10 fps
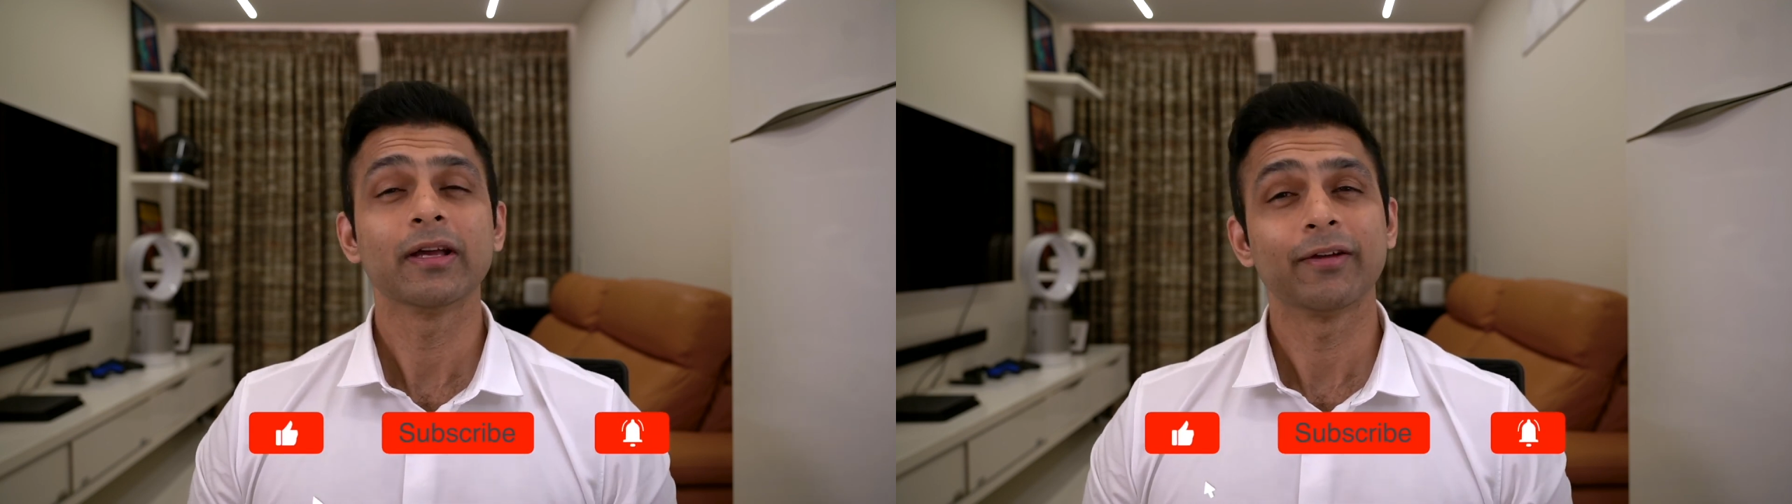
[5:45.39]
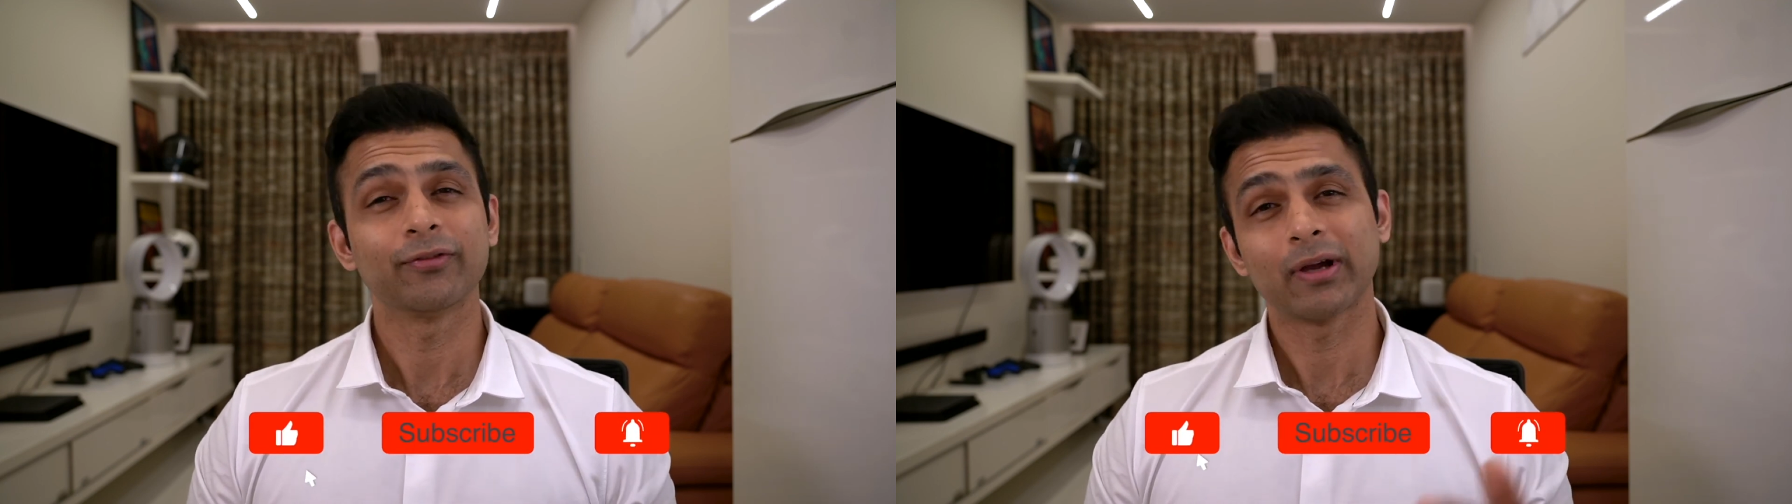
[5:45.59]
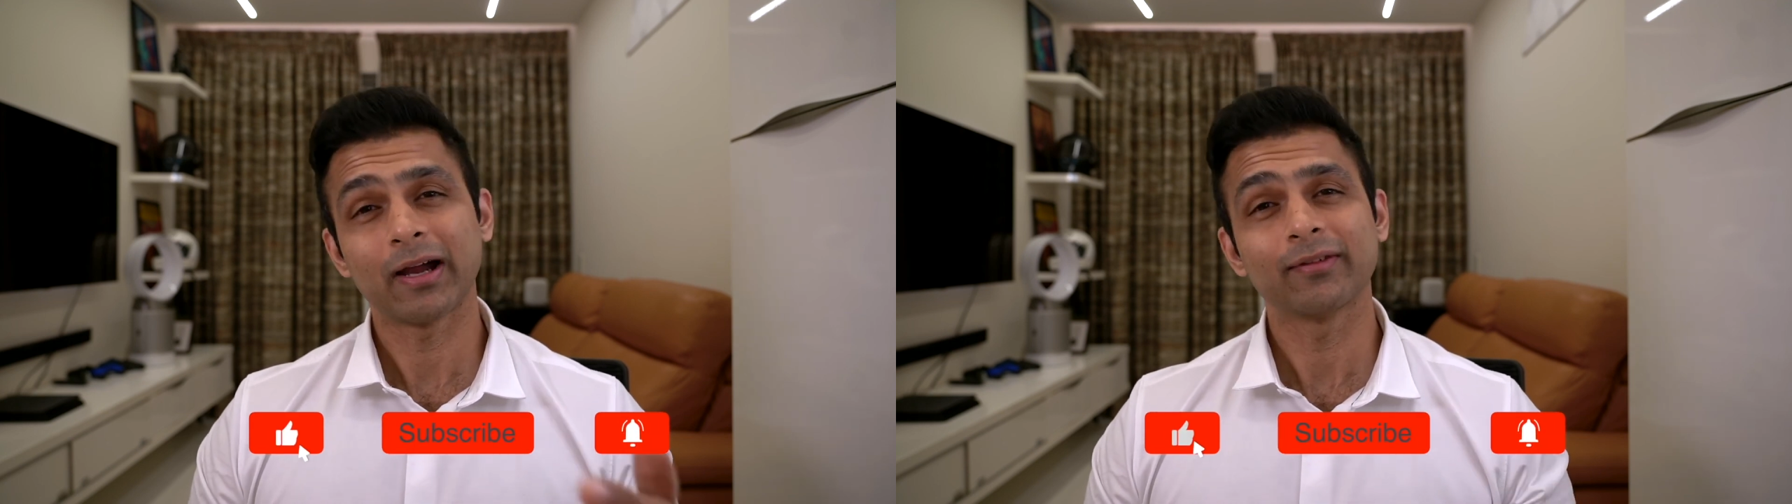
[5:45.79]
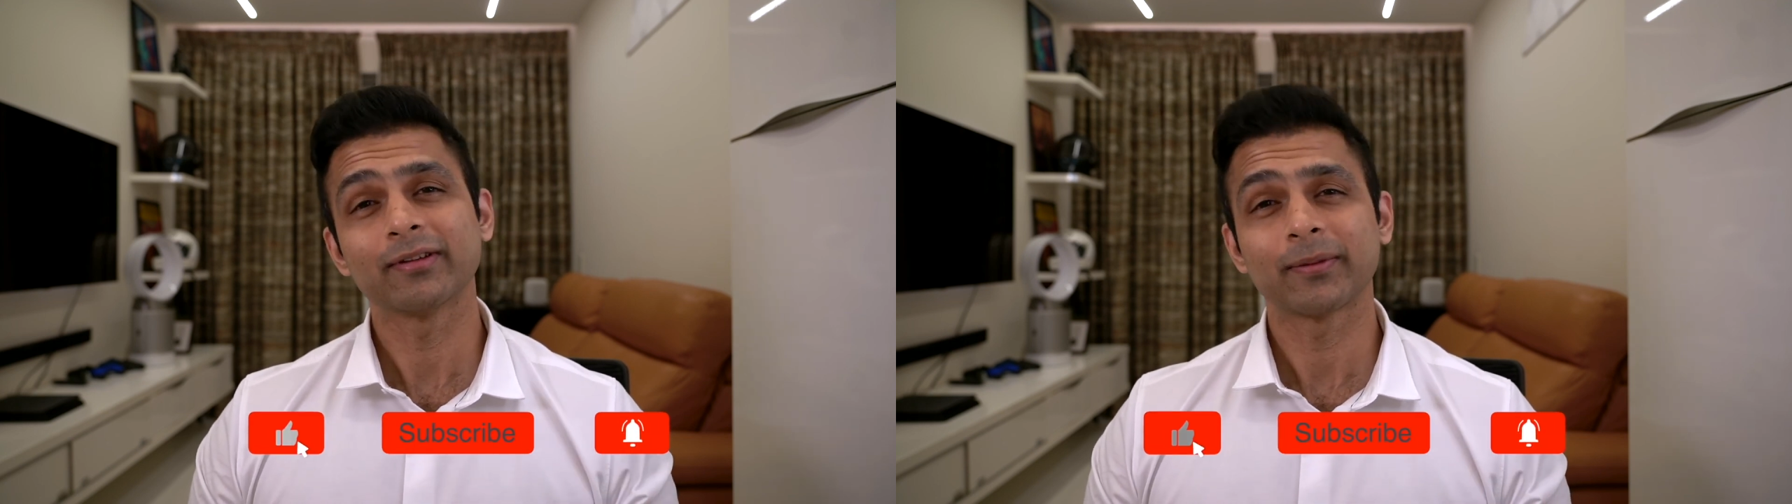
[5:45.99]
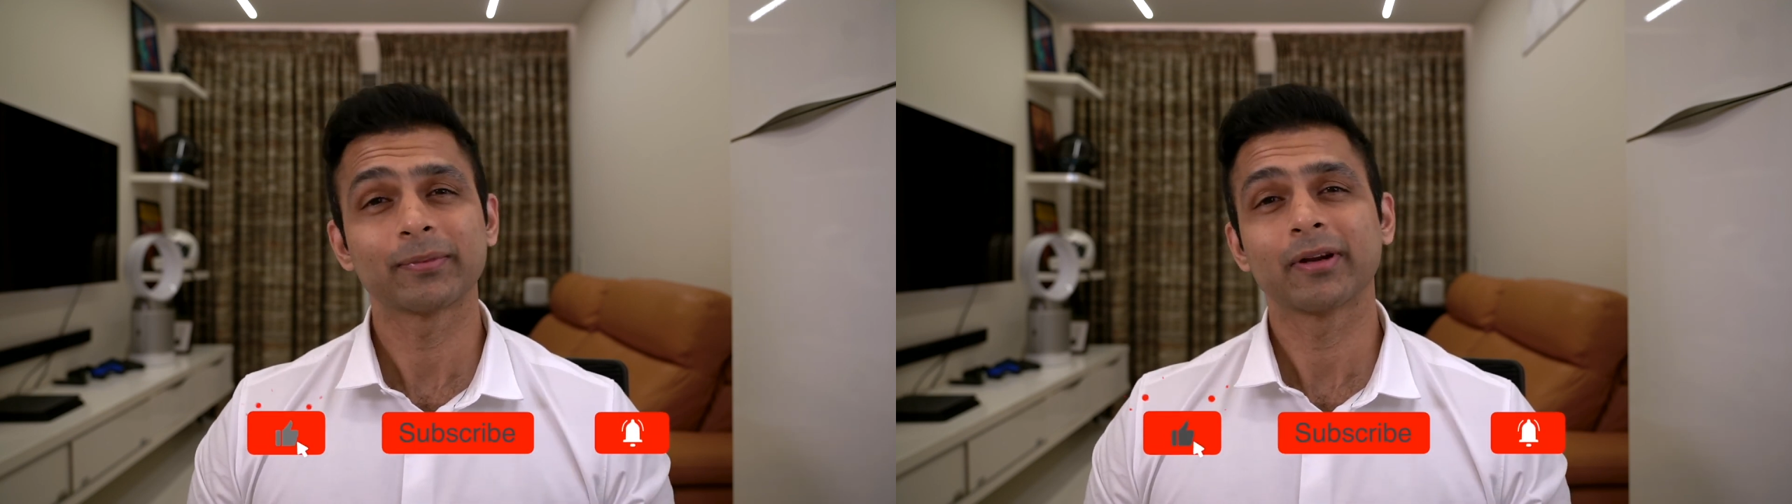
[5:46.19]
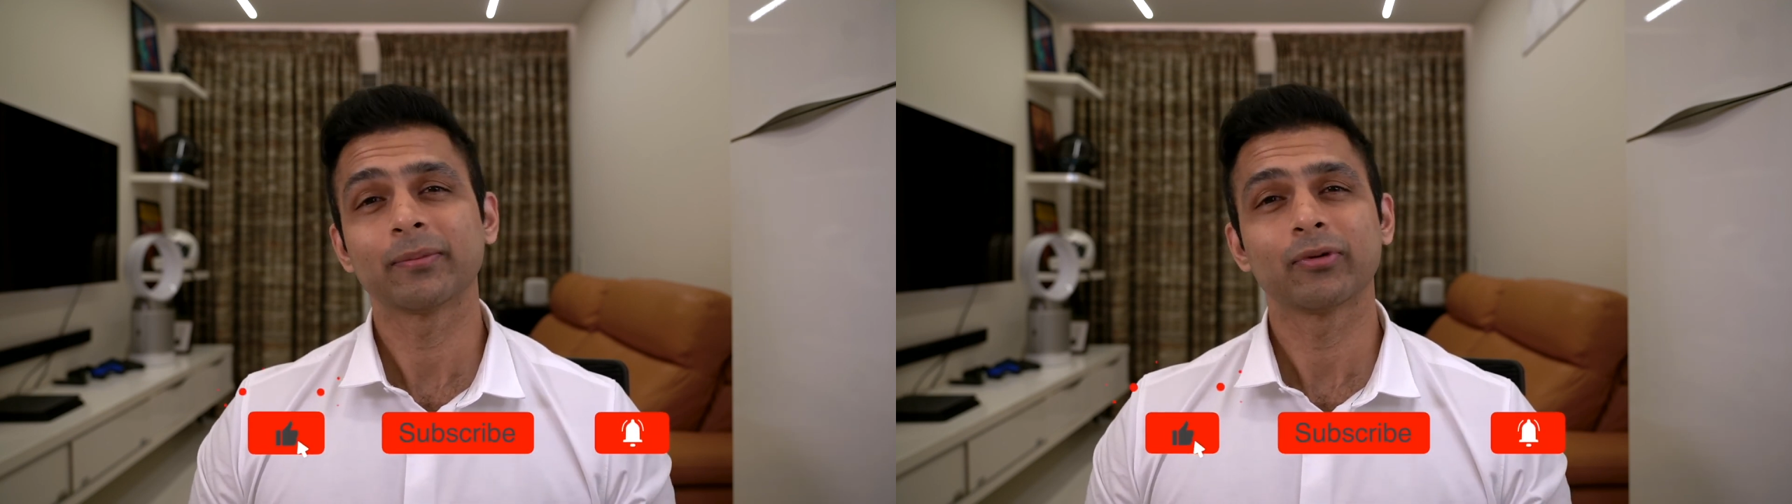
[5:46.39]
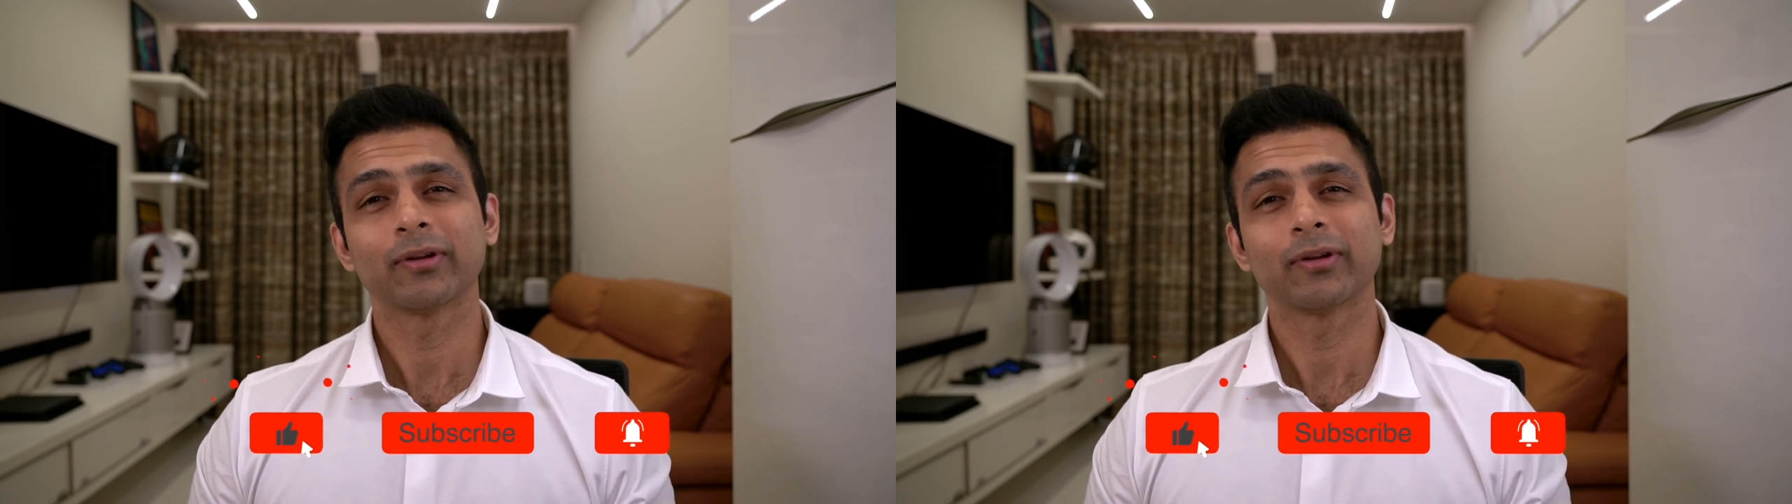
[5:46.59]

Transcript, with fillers: if you haven't subscribed to